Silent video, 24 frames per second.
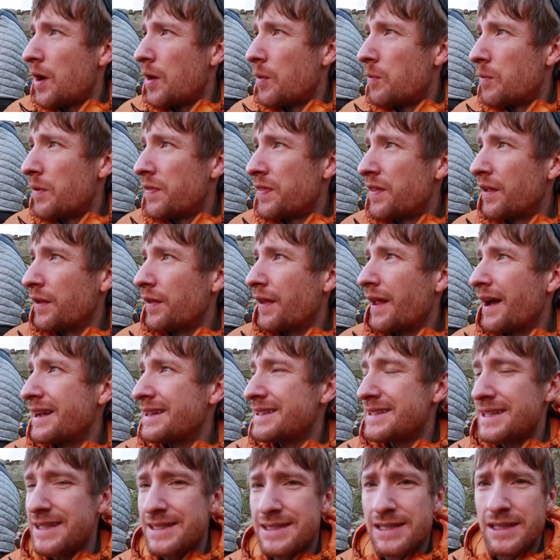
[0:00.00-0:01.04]
And with the
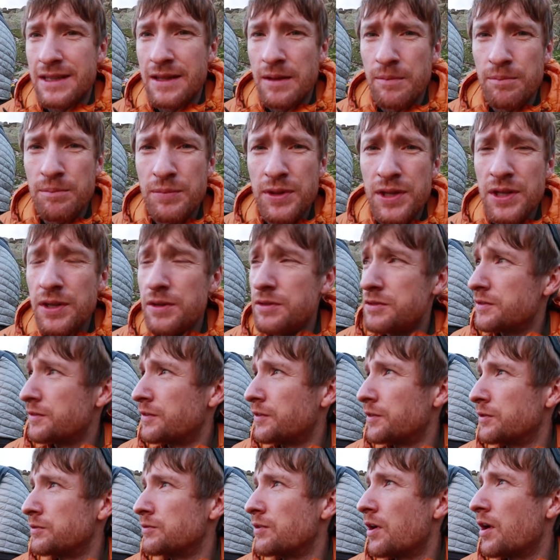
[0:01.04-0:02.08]
light hitting the
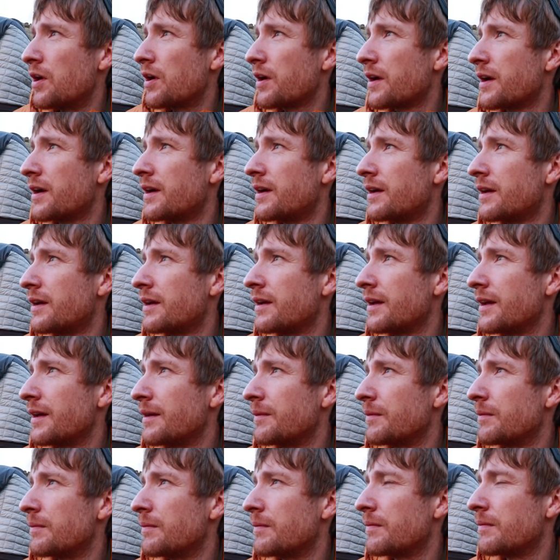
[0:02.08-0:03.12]
beautiful rock,
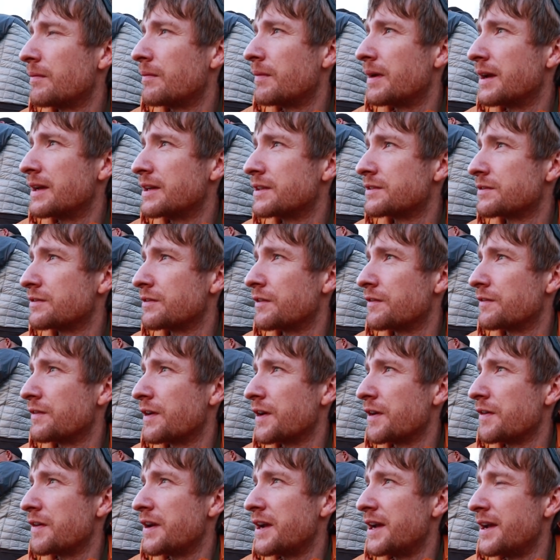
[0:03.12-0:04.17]
it makes for a
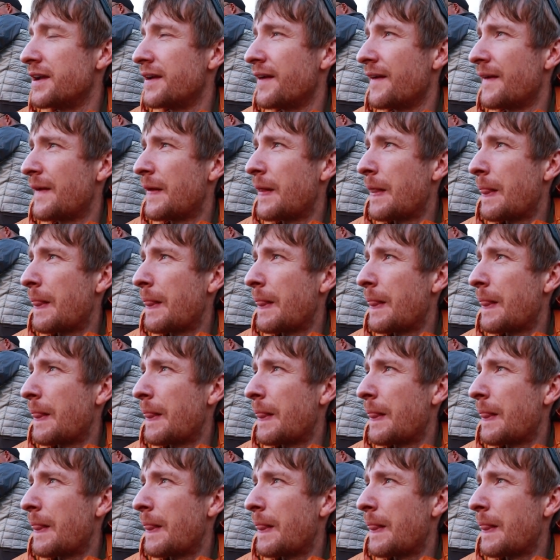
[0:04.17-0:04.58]
very